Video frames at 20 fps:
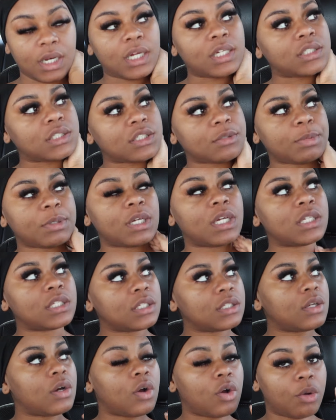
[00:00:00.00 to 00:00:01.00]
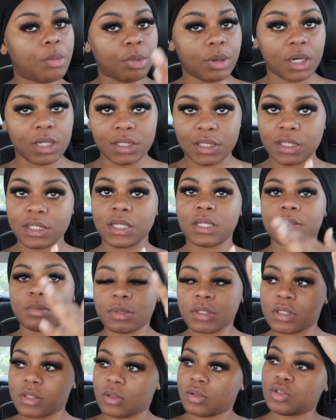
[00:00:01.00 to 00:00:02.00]
that's just because this whole process has
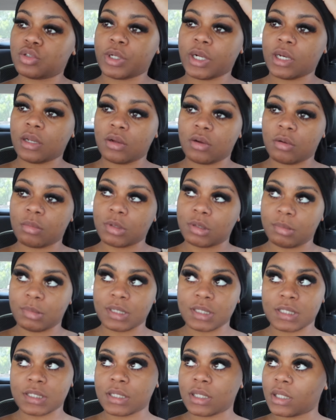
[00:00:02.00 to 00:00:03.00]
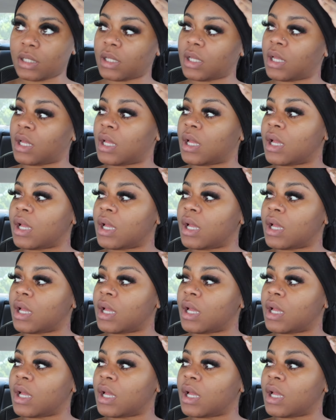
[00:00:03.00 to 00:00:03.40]
been so draining on me mentally.